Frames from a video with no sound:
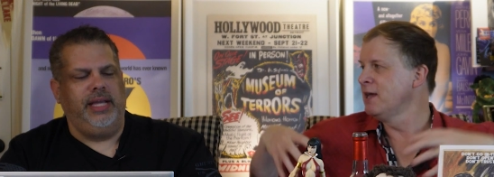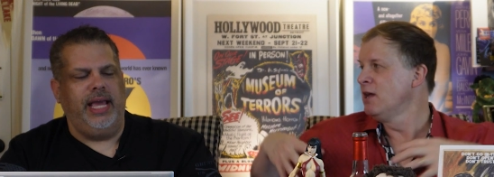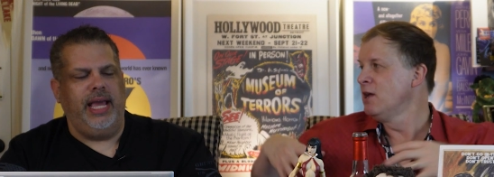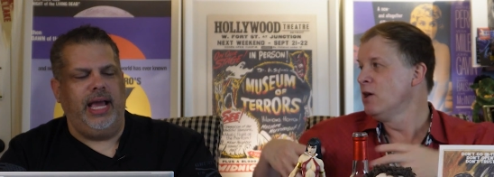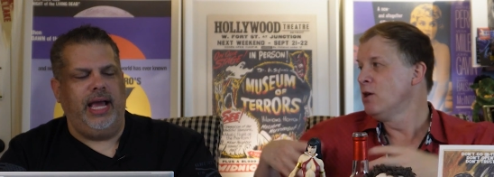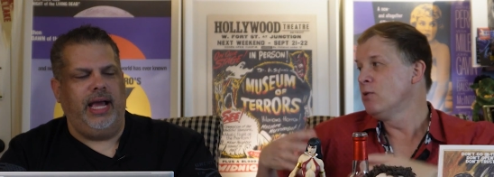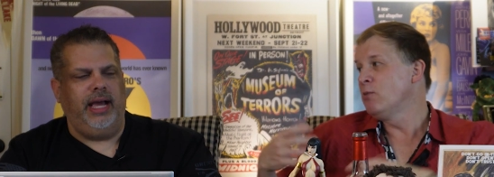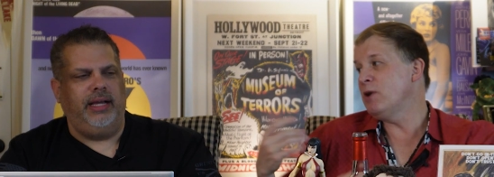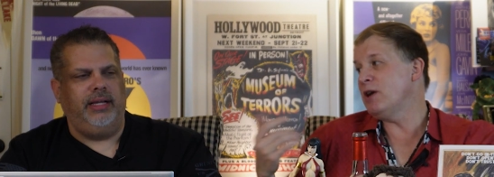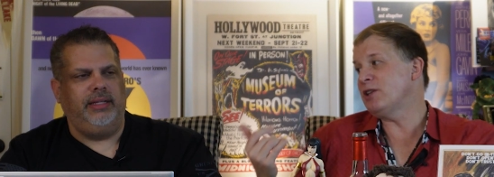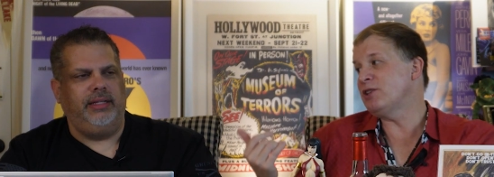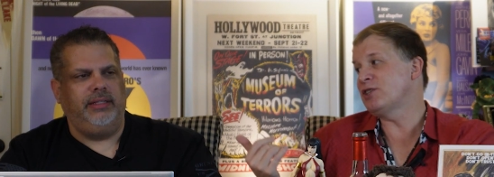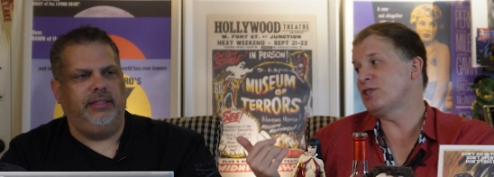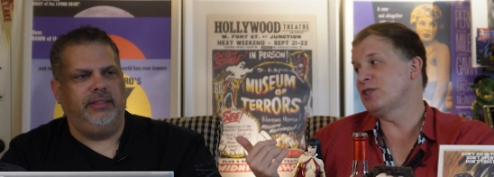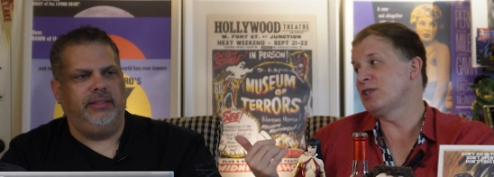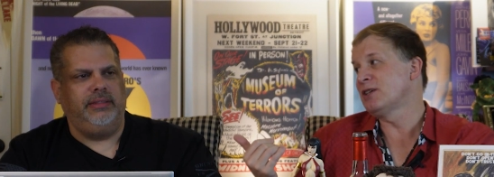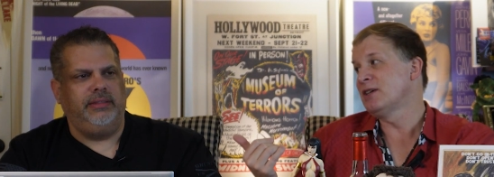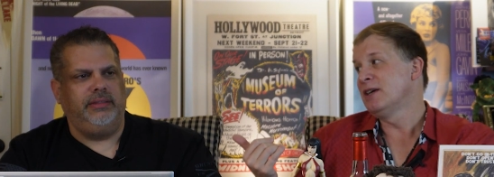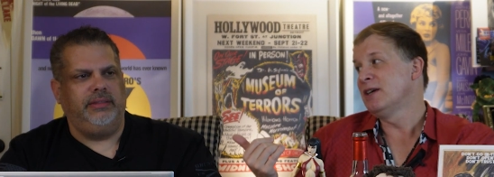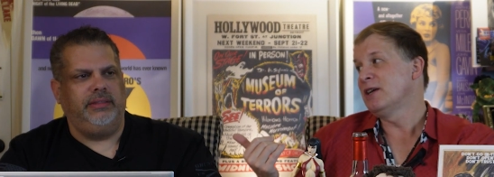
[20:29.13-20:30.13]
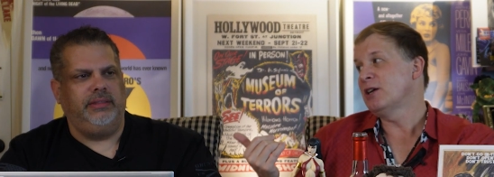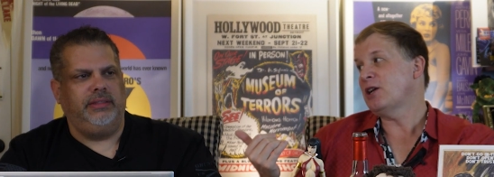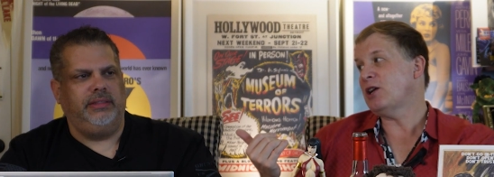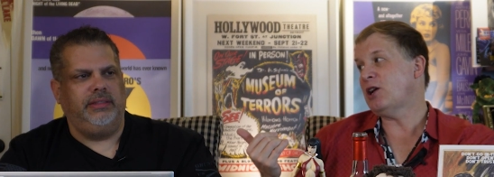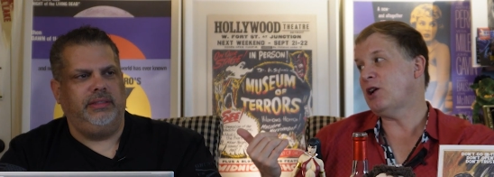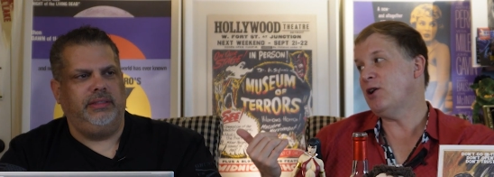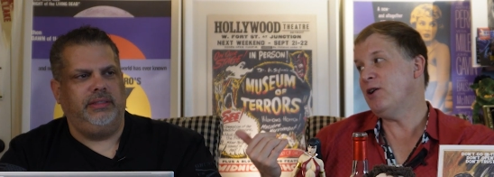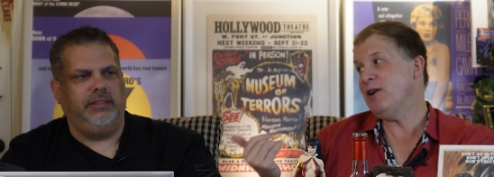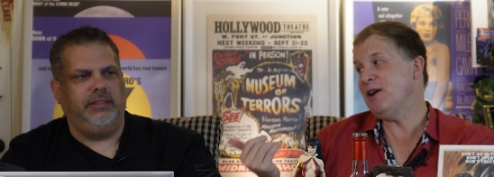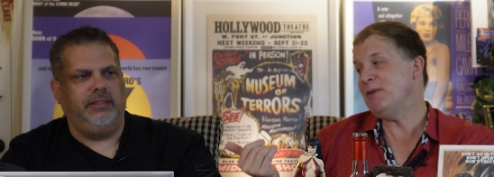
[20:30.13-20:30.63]
Speaker 1: Yeah. Which
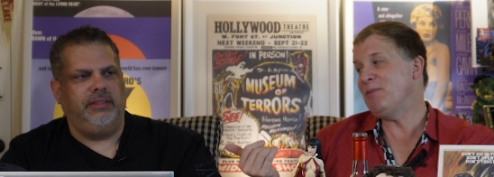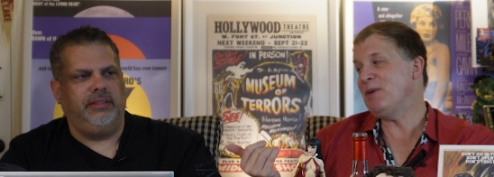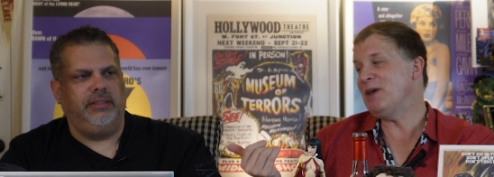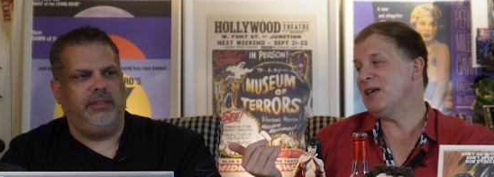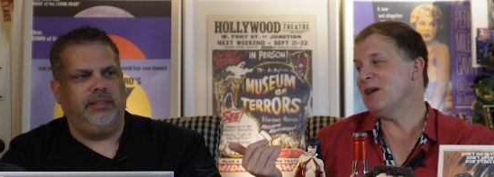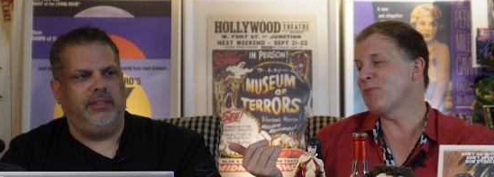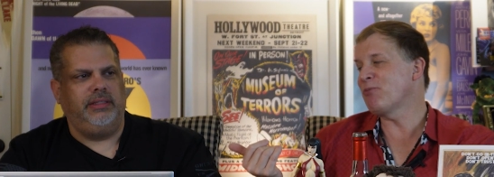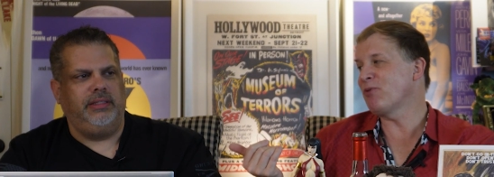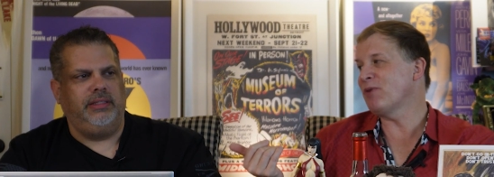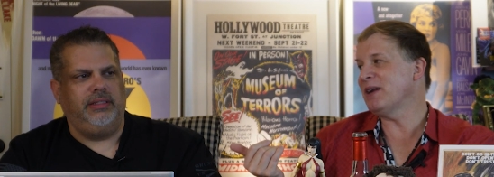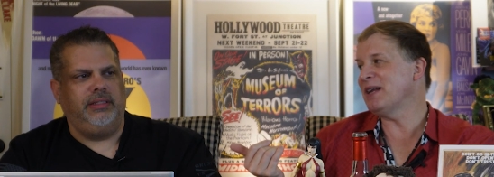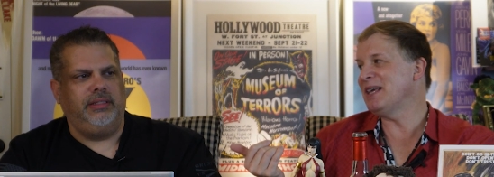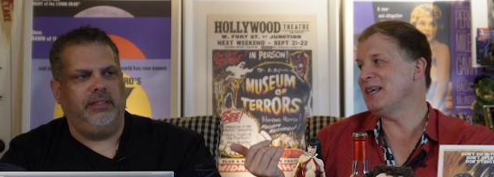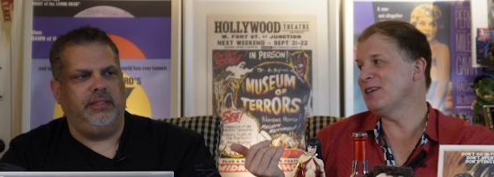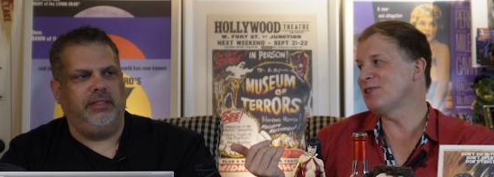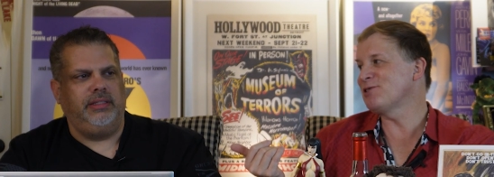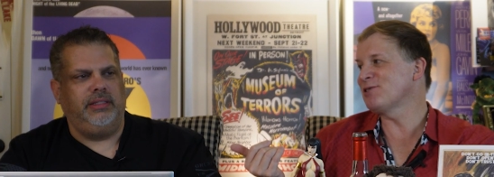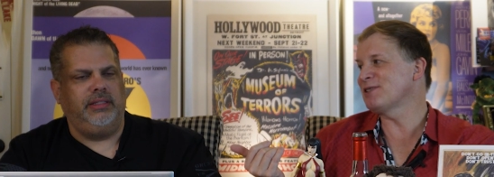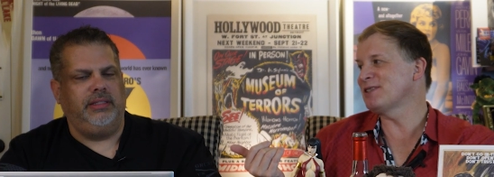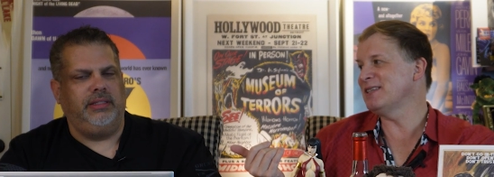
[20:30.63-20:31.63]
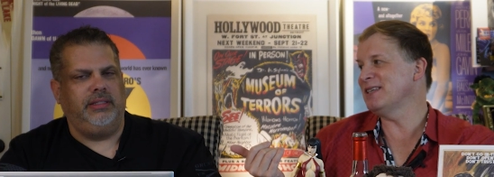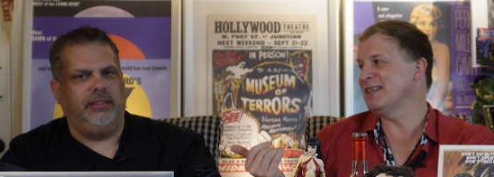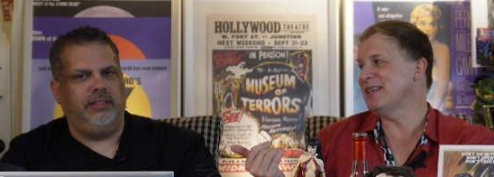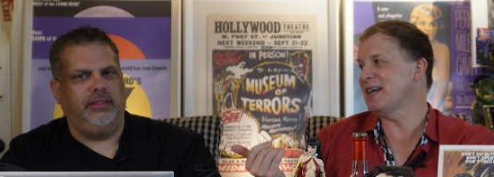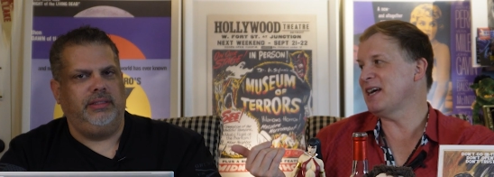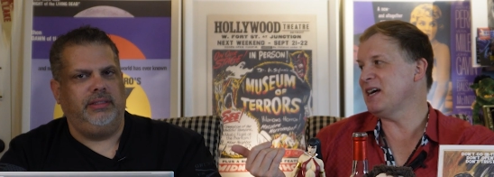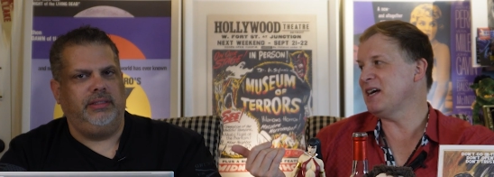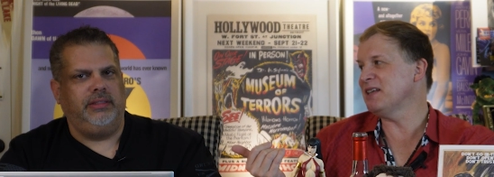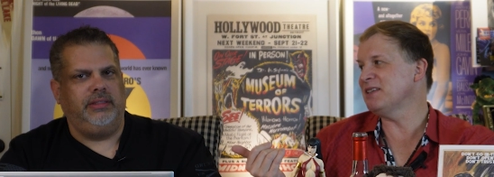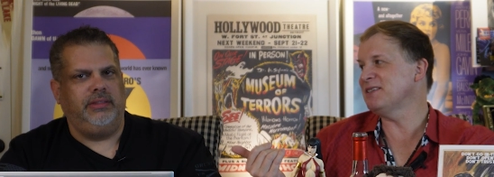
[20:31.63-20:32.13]
could be a pretty
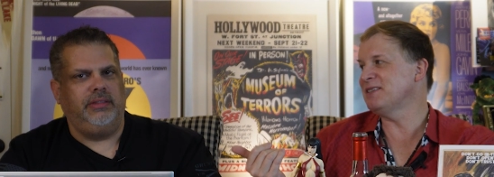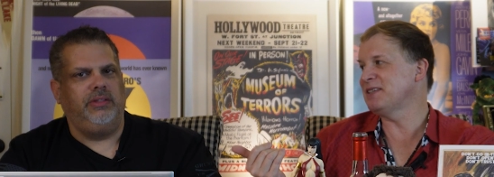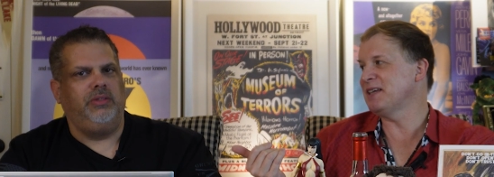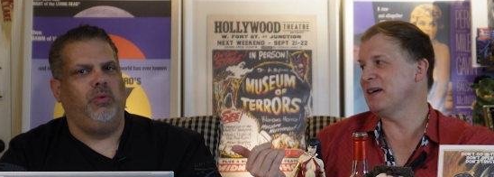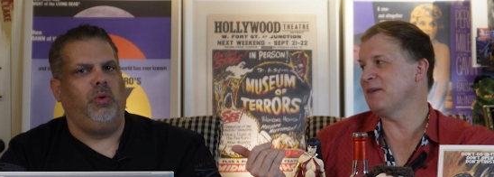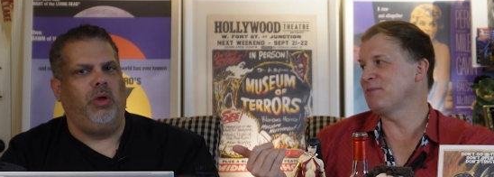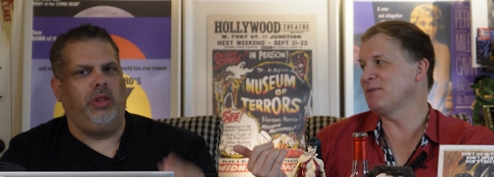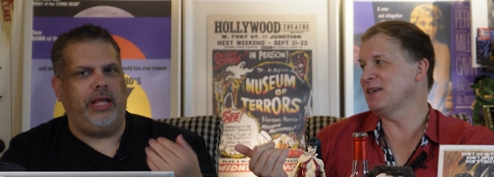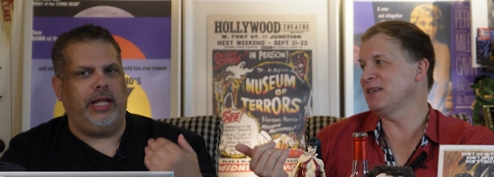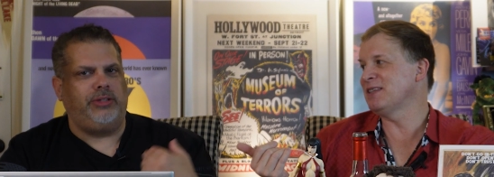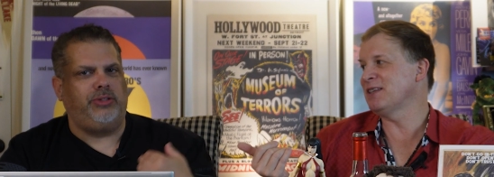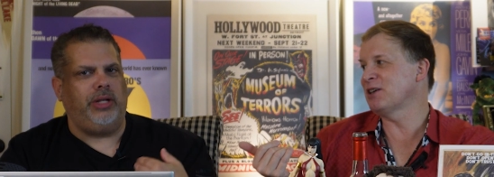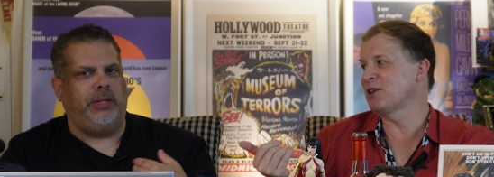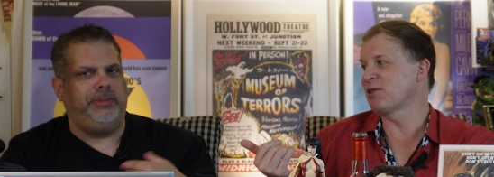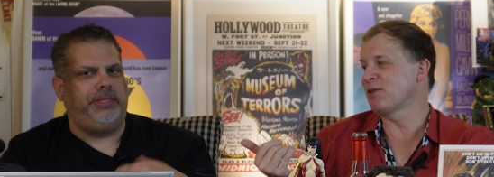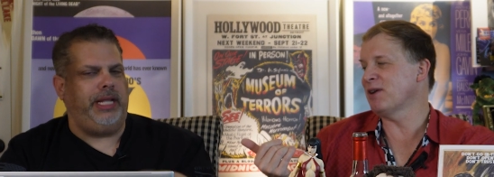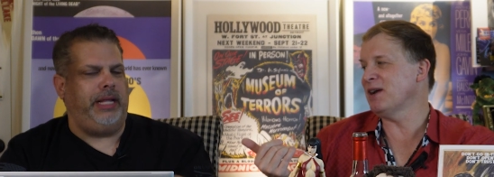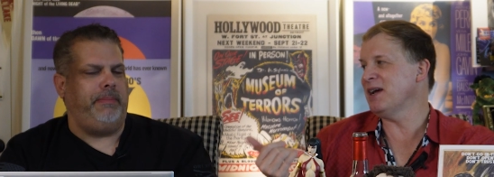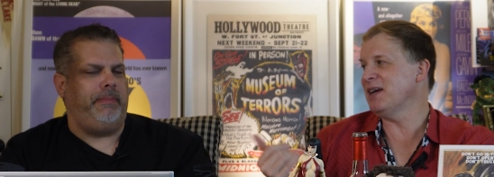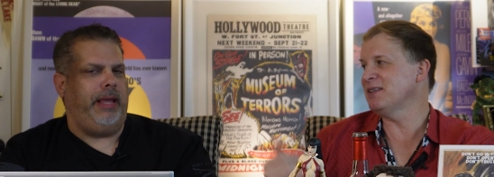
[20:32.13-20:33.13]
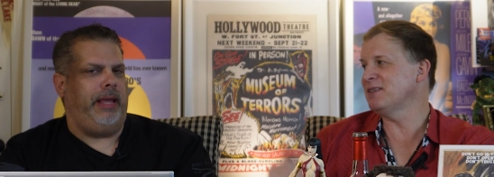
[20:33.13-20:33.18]
interesting concept. Well, that's what I'm saying.